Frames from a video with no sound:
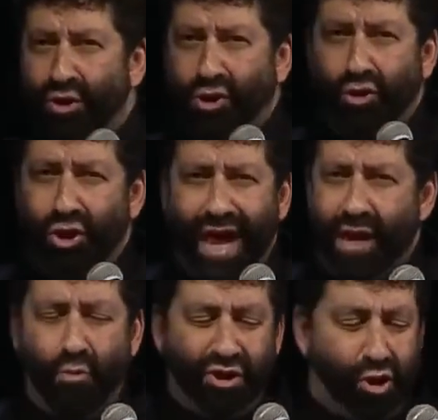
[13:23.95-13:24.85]
what you'll look
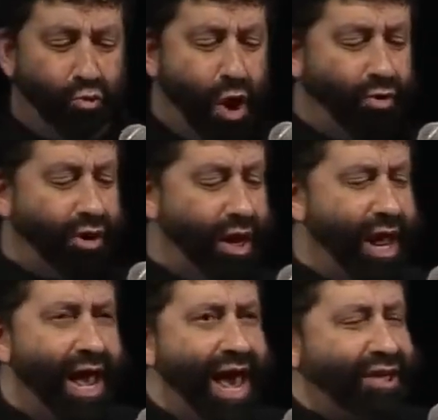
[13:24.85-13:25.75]
at and what you won't.
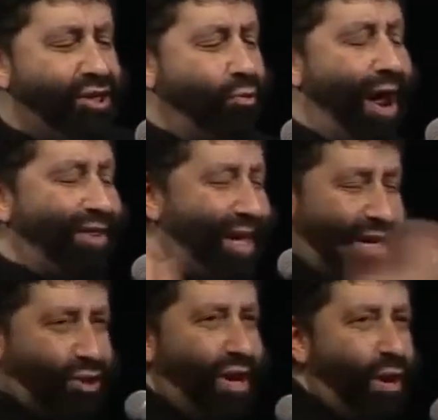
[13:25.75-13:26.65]
Hedges around the
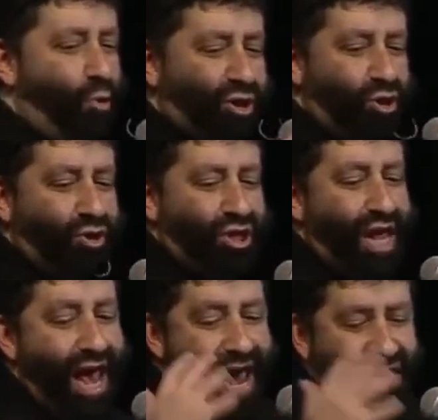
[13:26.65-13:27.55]
internet, what you'll
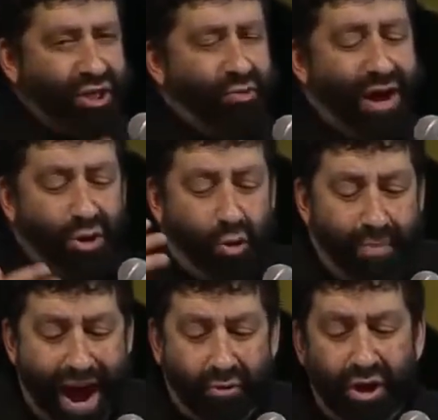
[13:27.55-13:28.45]
see. Hedges around your
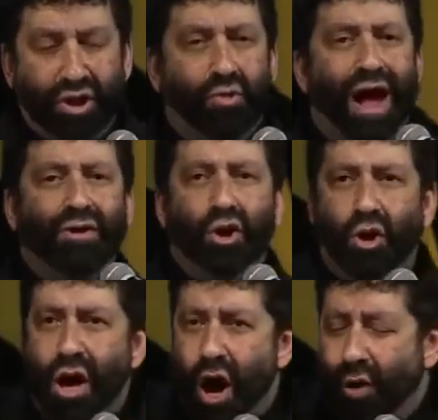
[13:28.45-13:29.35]
marriage, around
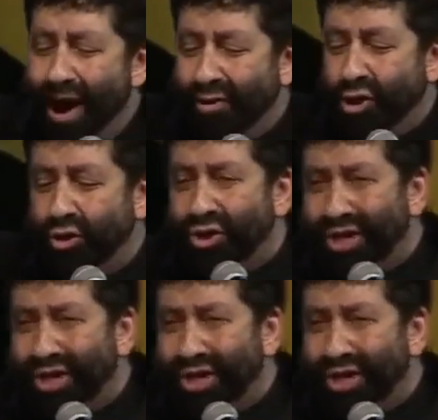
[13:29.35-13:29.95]
your, around your